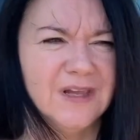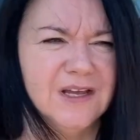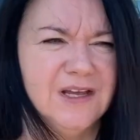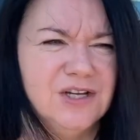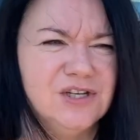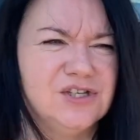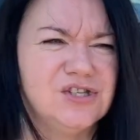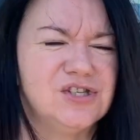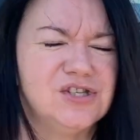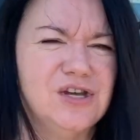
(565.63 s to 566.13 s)

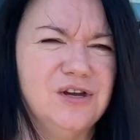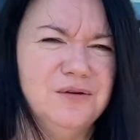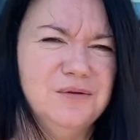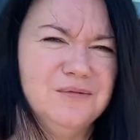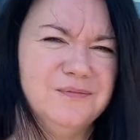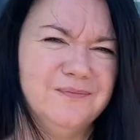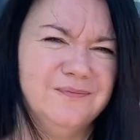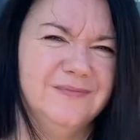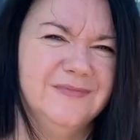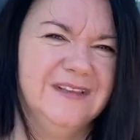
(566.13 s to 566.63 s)
So
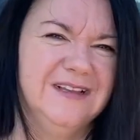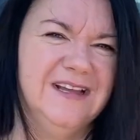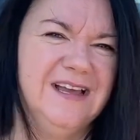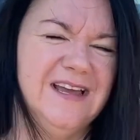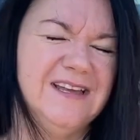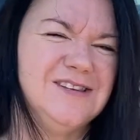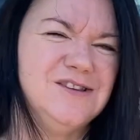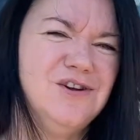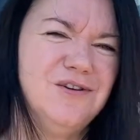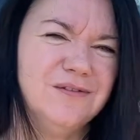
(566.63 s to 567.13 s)

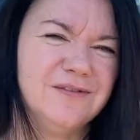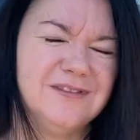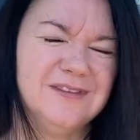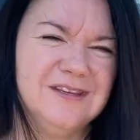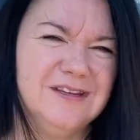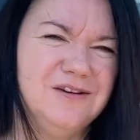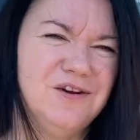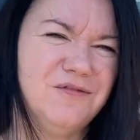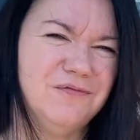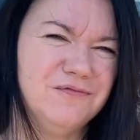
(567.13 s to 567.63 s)

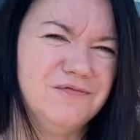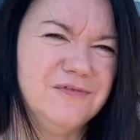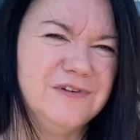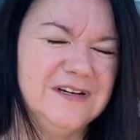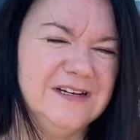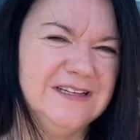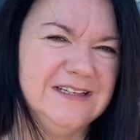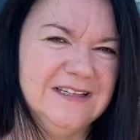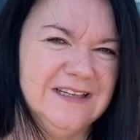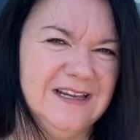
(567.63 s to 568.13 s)
they're not
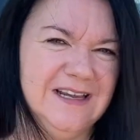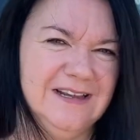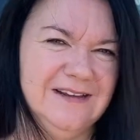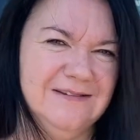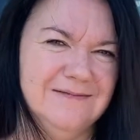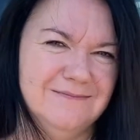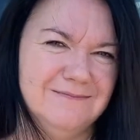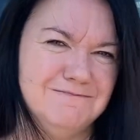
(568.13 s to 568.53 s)
really